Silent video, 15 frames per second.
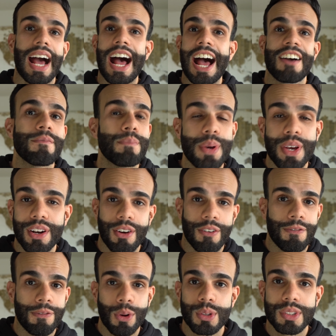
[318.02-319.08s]
I've been a
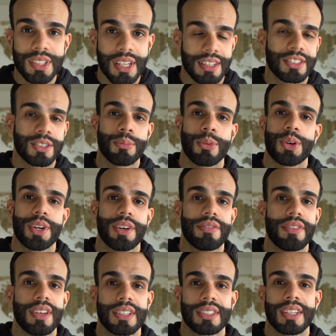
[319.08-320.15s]
full testimony of
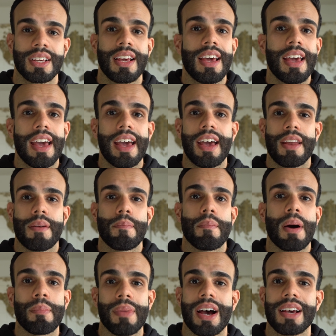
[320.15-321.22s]
this, and my
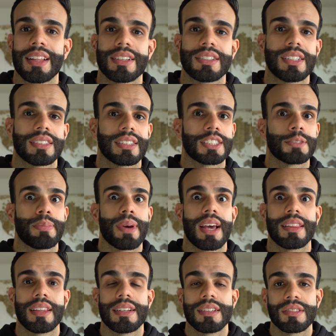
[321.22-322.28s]
mind has just
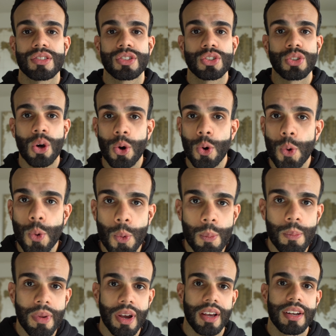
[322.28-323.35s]
expanded in so
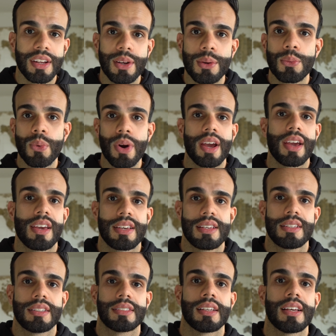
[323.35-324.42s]
many
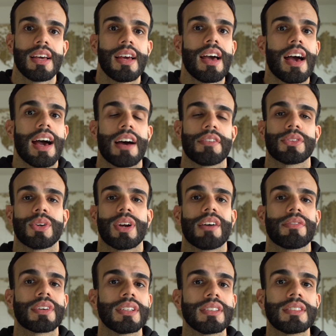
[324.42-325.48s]
ways after
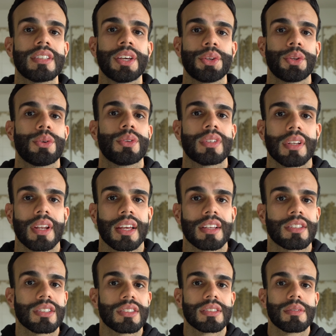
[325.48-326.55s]
I've continued to like
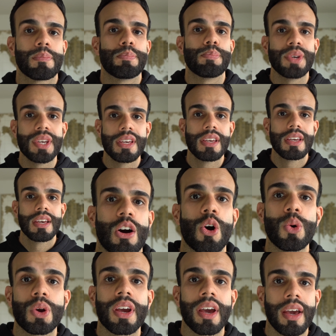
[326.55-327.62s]
just be
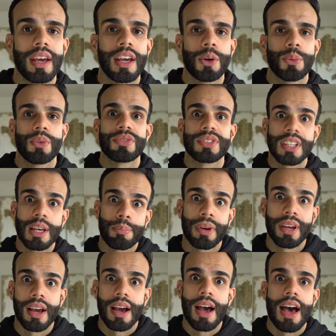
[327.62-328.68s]
okay with
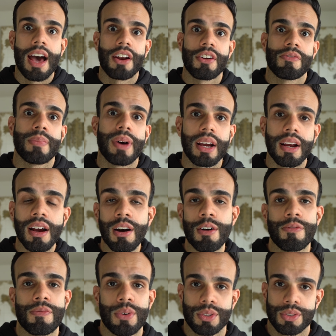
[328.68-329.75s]
stepping out of my
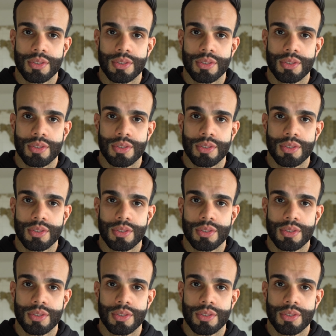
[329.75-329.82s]
comfort